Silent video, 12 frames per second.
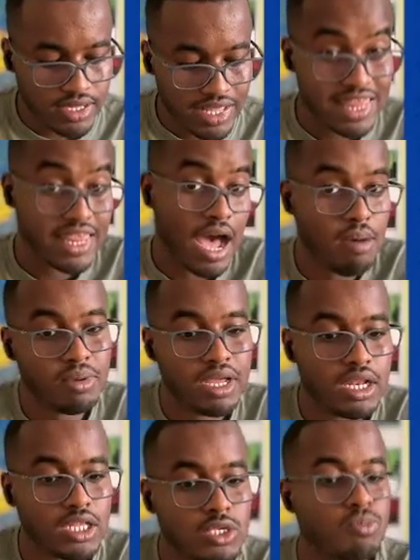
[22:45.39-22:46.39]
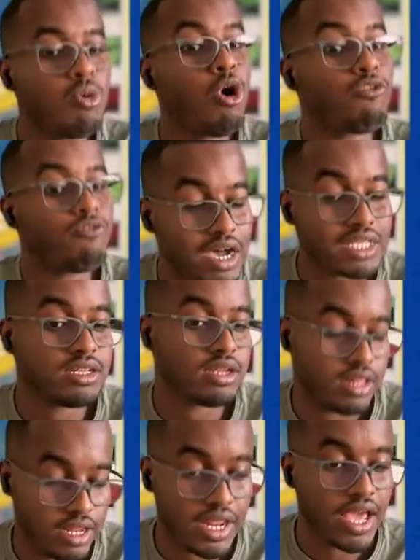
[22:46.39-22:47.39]
the thumbnails more faster
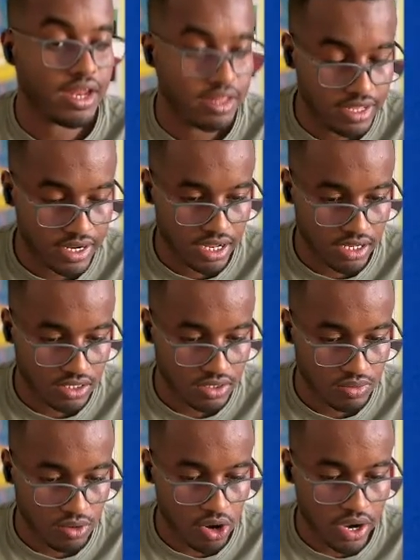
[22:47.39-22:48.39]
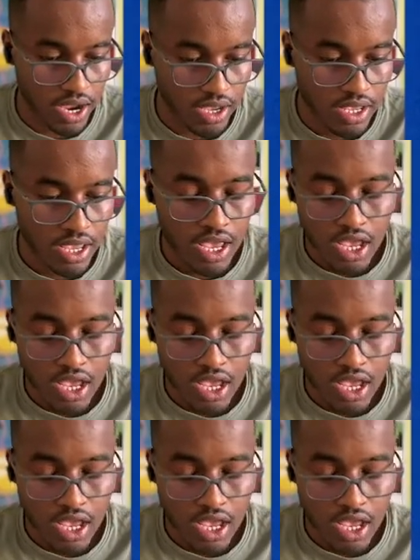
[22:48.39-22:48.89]
than anything else, okay?